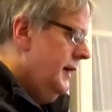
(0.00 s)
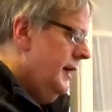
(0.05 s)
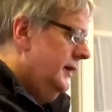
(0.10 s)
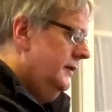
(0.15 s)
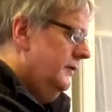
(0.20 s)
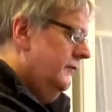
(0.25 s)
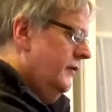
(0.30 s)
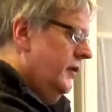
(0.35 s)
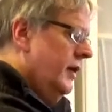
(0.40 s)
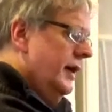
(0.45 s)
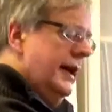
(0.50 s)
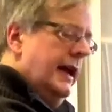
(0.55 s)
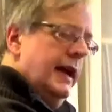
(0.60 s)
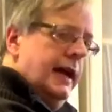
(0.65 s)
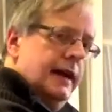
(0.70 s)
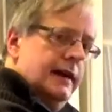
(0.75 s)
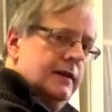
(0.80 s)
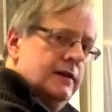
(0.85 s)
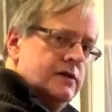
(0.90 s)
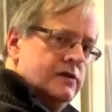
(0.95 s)
And the right
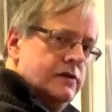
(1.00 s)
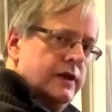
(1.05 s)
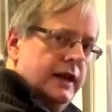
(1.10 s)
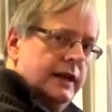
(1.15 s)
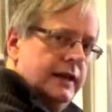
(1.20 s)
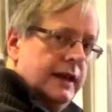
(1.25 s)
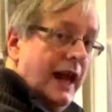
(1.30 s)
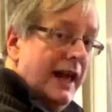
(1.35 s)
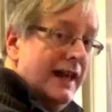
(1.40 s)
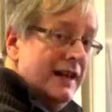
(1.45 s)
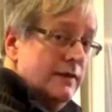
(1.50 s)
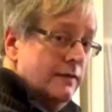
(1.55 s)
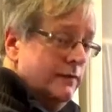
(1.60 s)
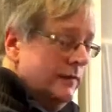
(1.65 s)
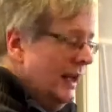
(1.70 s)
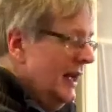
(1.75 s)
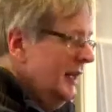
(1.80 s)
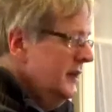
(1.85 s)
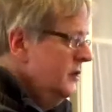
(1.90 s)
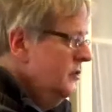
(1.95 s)
hand doing an A
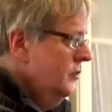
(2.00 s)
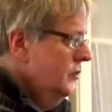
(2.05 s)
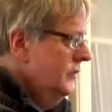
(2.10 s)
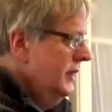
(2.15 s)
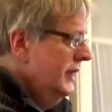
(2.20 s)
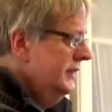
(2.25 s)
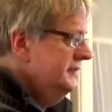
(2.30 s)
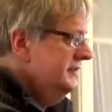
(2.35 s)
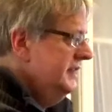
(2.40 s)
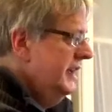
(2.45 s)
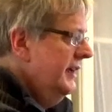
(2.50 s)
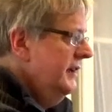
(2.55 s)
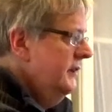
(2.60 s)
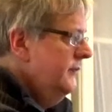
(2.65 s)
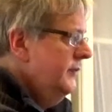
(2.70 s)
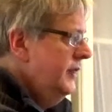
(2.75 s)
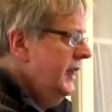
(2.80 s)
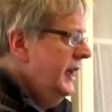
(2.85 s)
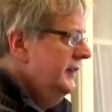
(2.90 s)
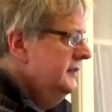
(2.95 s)
flat chord, that's A
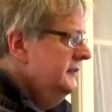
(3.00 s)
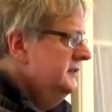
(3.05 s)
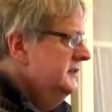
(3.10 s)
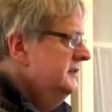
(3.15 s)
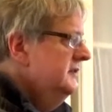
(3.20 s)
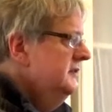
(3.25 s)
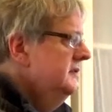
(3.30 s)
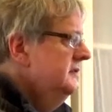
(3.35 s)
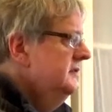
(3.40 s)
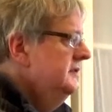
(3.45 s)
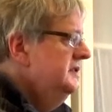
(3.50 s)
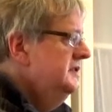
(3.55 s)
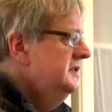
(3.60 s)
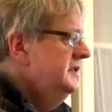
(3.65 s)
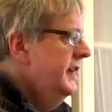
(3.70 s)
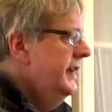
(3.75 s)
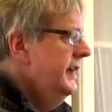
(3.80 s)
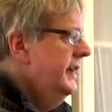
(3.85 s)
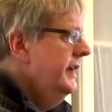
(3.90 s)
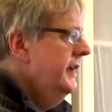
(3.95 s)
flat,
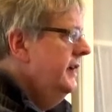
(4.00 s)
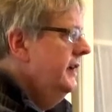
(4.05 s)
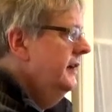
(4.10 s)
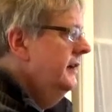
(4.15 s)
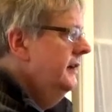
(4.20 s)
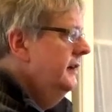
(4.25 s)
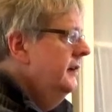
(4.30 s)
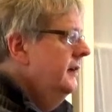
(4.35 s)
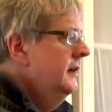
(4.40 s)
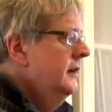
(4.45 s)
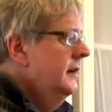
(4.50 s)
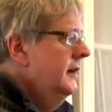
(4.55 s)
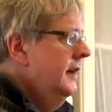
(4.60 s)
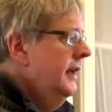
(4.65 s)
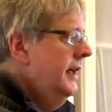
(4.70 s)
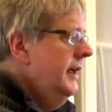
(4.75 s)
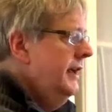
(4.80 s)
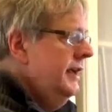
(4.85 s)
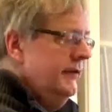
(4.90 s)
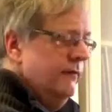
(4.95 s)
C,
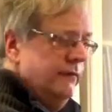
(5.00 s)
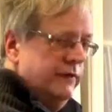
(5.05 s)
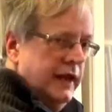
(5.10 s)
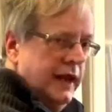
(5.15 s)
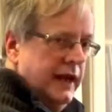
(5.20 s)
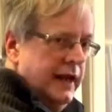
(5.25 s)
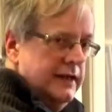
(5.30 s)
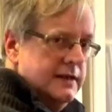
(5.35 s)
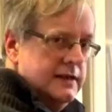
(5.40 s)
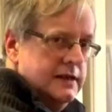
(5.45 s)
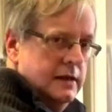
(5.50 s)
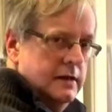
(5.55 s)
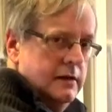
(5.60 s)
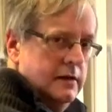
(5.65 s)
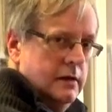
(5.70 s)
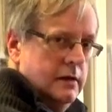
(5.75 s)
E flat.